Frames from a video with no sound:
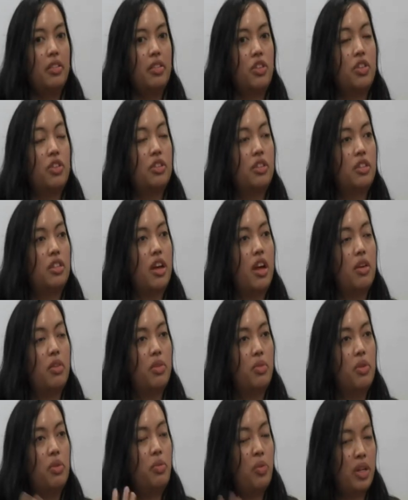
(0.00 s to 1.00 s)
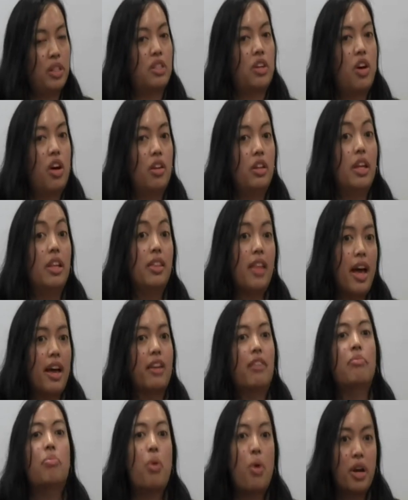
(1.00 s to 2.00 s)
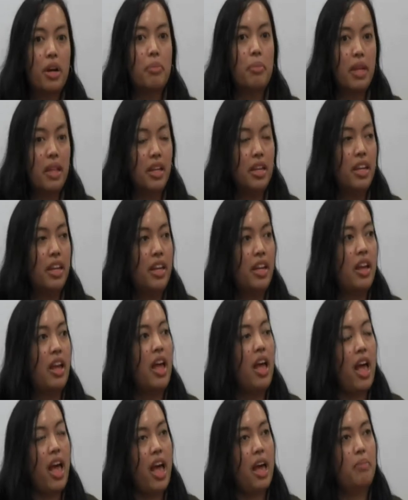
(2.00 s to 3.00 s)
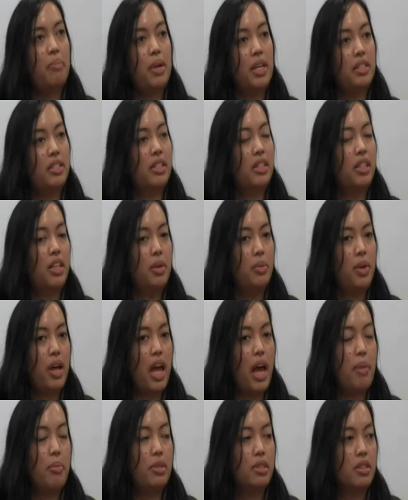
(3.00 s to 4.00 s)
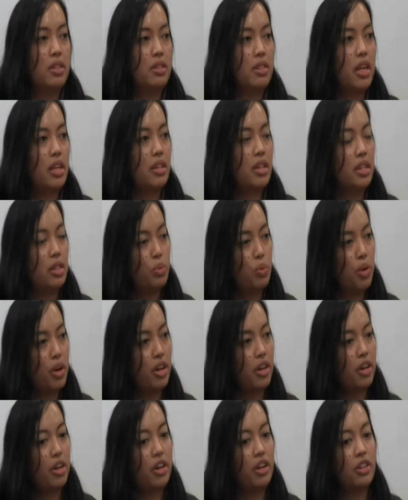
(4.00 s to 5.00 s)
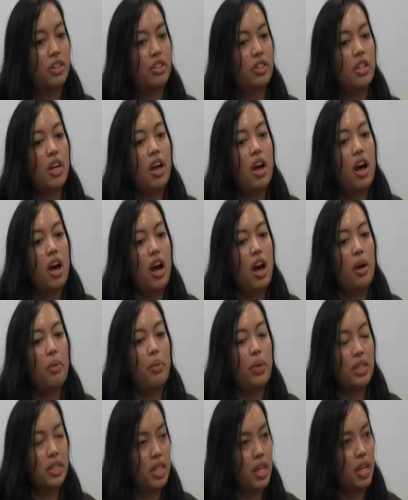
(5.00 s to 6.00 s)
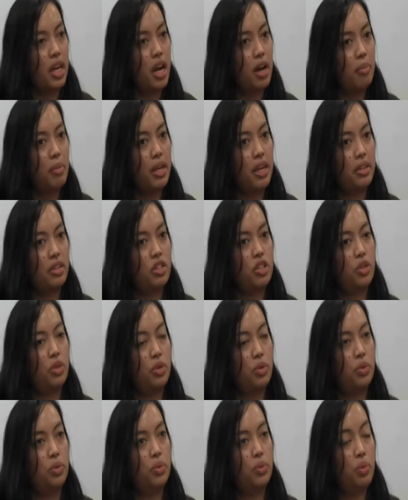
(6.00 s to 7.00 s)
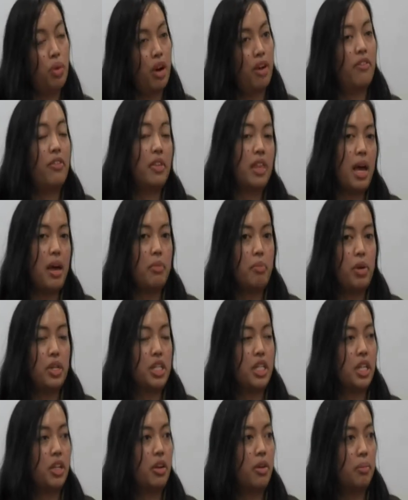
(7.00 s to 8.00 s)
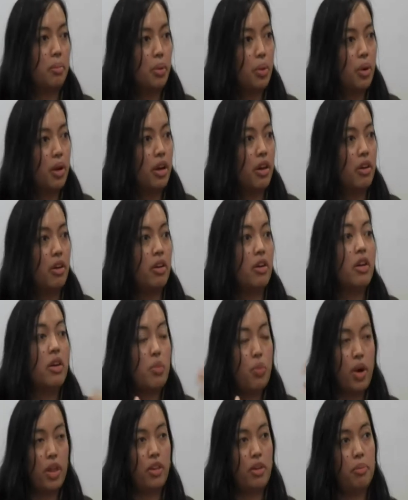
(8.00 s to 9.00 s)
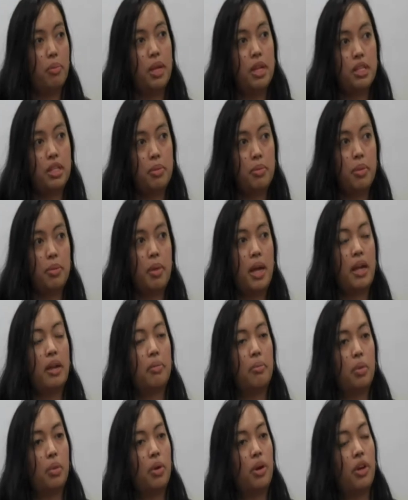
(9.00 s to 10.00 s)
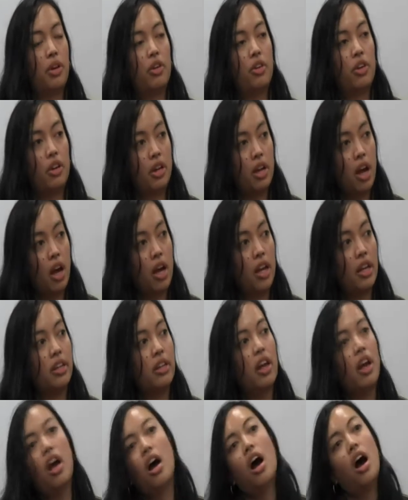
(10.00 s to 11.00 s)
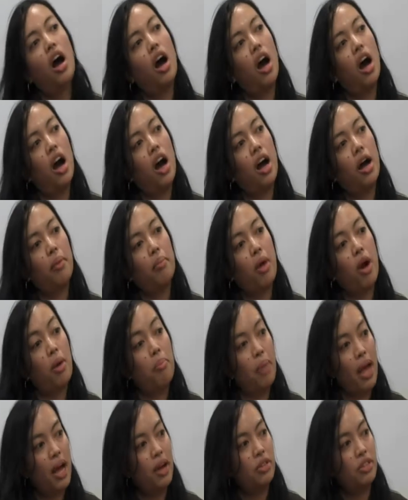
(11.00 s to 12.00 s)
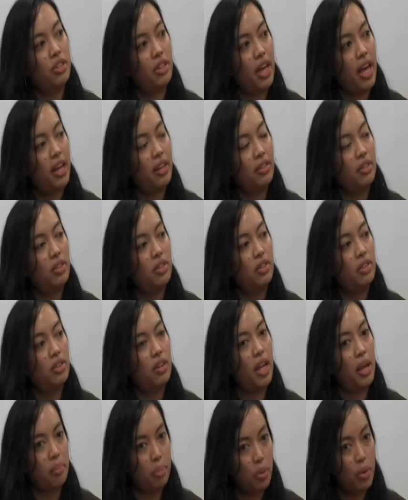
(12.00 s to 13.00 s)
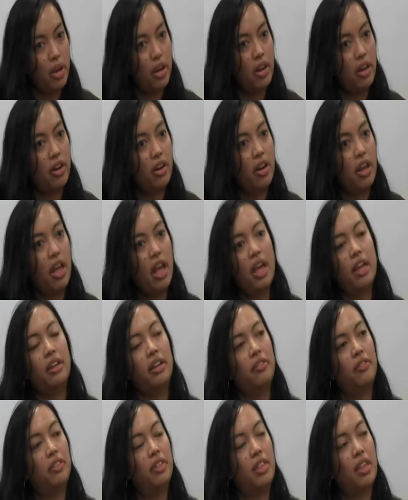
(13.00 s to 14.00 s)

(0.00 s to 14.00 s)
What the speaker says: There's what's called a lack of portability. And basically what happens is that these workers, once they come in to work for that particular employer, whether it be a diplomat employer or not, are bound to that employer. And if